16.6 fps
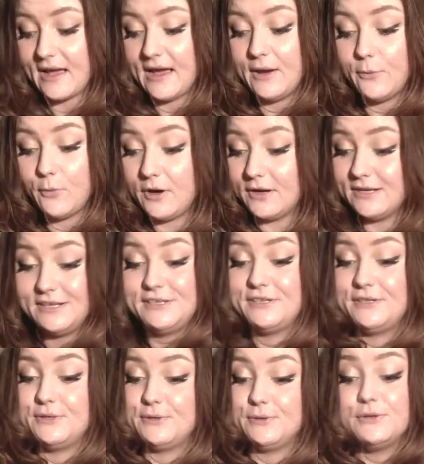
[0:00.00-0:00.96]
I wanted
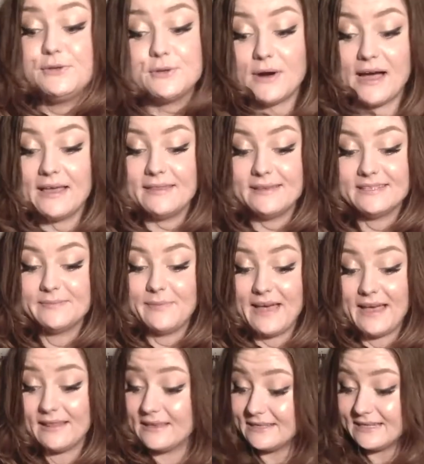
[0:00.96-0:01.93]
to try this
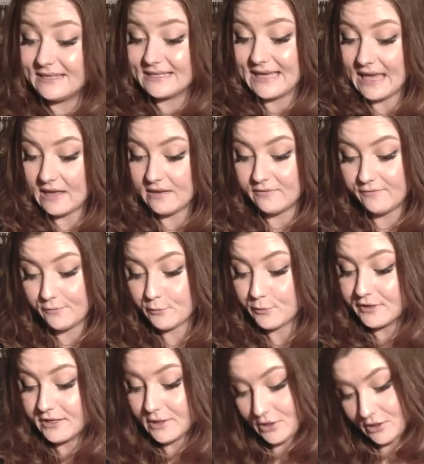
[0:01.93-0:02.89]
palette again for
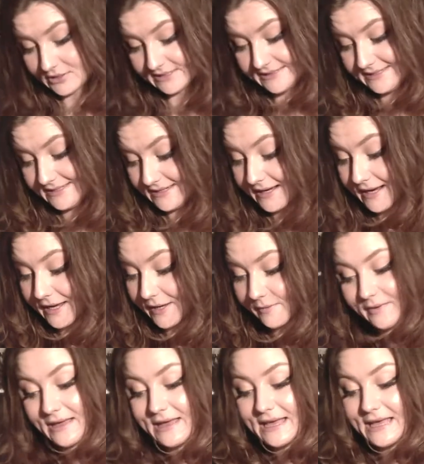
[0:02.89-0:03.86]
the longest time,
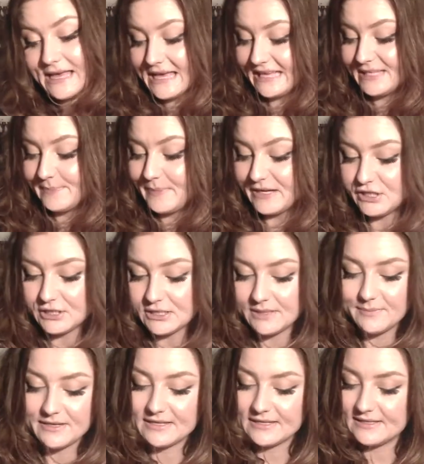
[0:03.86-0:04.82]
especially
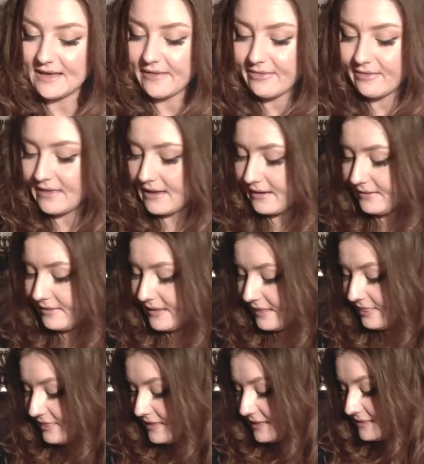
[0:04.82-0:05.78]
because I think
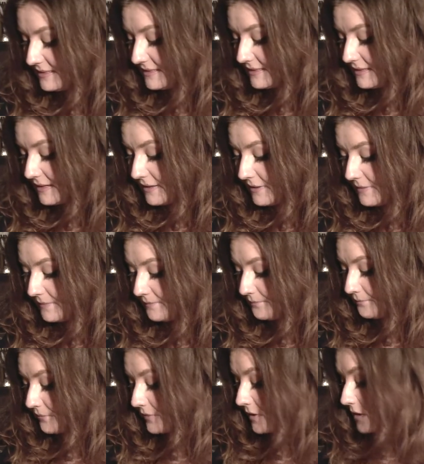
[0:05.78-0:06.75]
that this
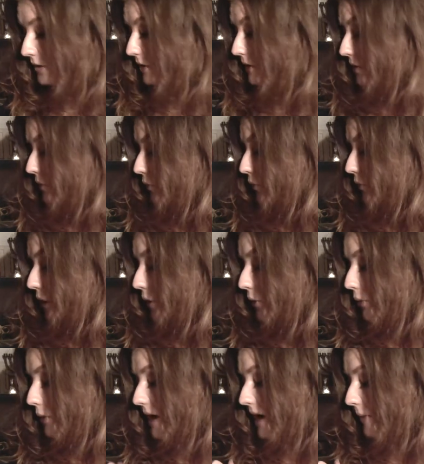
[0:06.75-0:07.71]

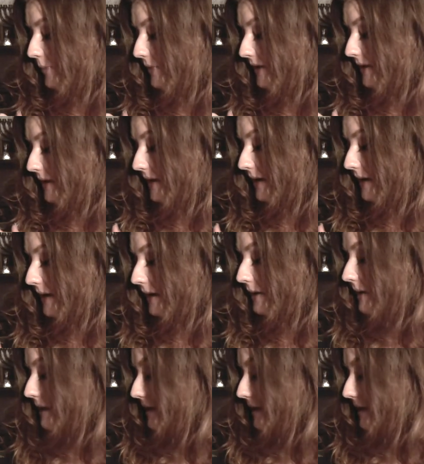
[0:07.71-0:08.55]
row up here